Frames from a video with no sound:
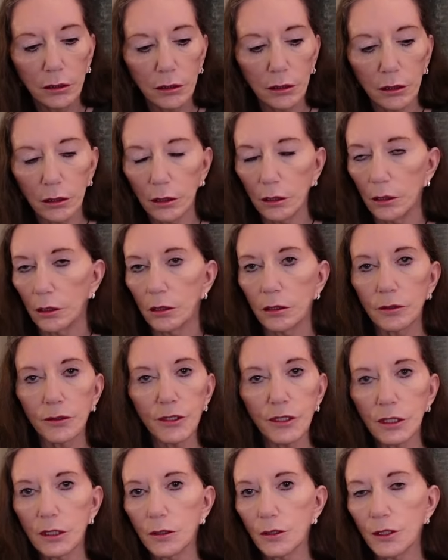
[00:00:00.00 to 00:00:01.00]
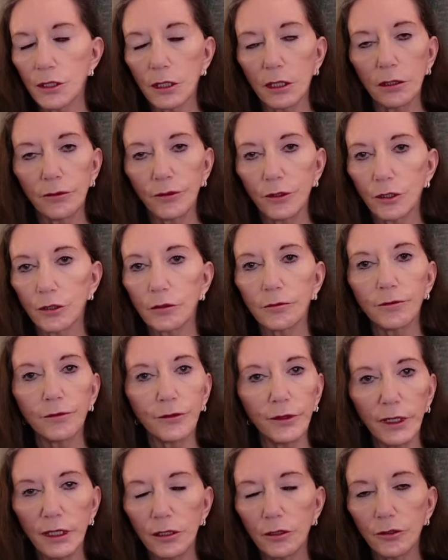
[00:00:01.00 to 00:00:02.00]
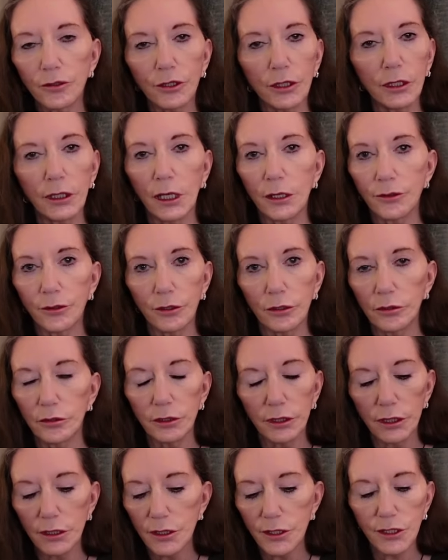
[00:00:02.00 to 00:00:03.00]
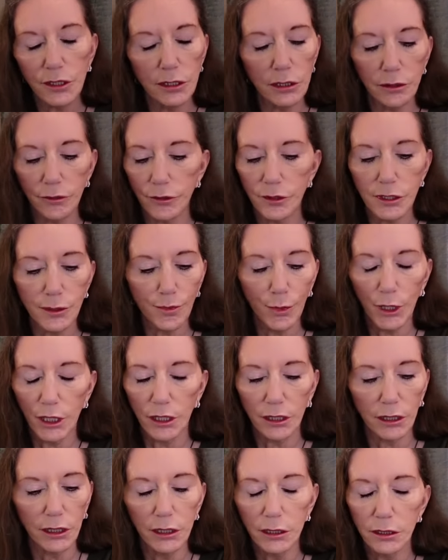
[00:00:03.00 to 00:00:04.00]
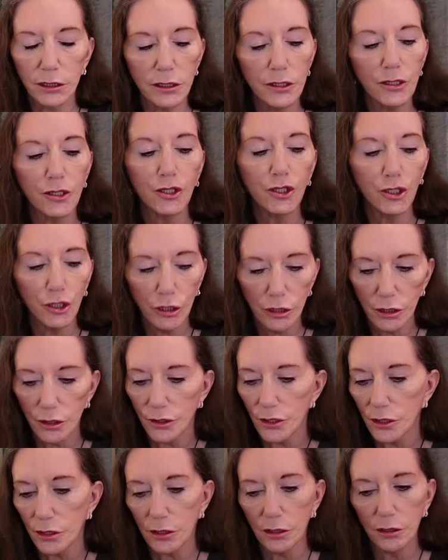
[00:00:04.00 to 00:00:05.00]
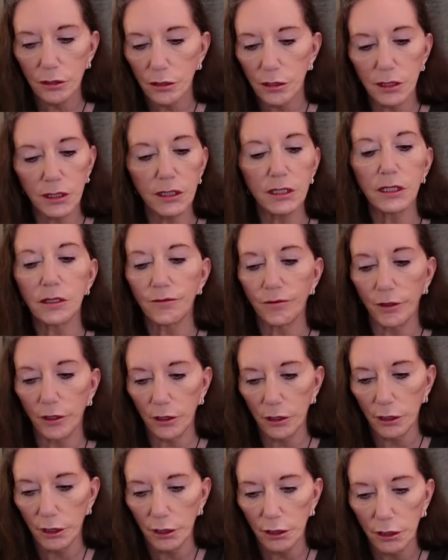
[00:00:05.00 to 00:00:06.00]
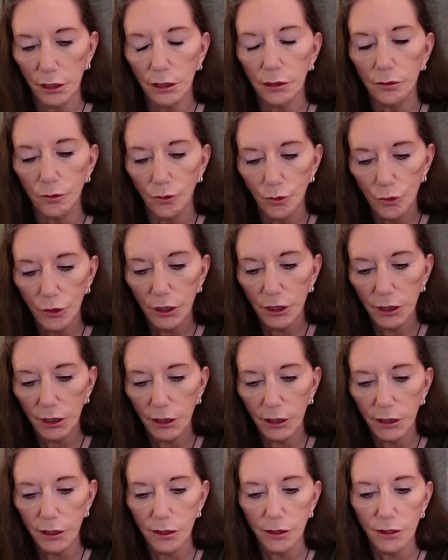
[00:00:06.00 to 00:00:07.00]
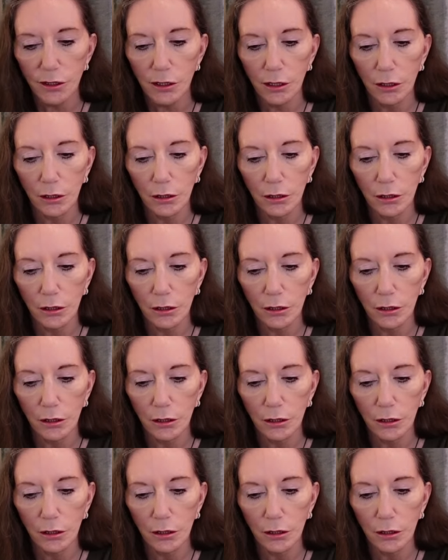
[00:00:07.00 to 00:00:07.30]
Oh, seriously, if you could feel the leather on the inside of this bag, it is just divine. It really is.